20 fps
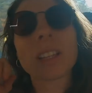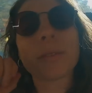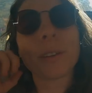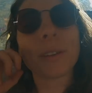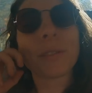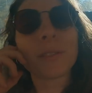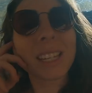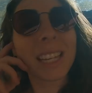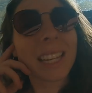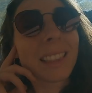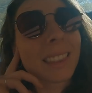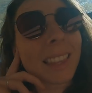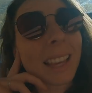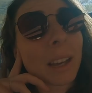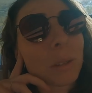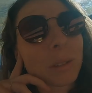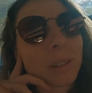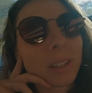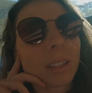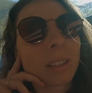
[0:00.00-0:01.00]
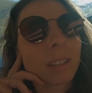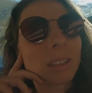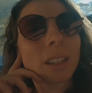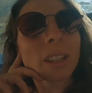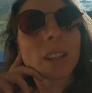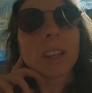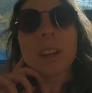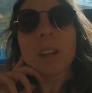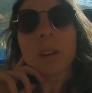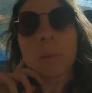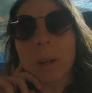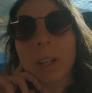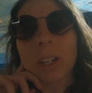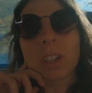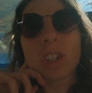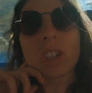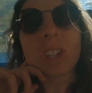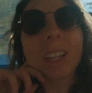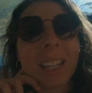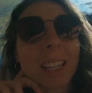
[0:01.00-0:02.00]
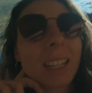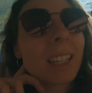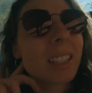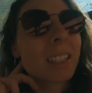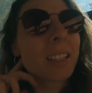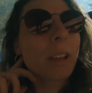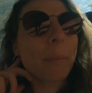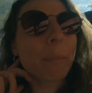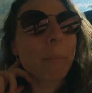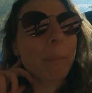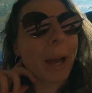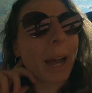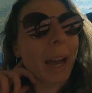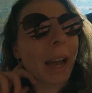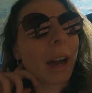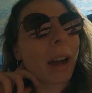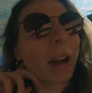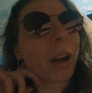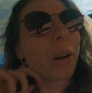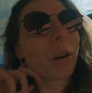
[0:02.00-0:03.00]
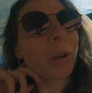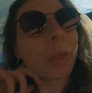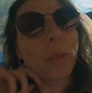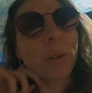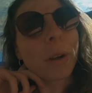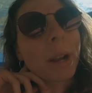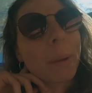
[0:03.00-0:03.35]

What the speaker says: us 15,000, which is about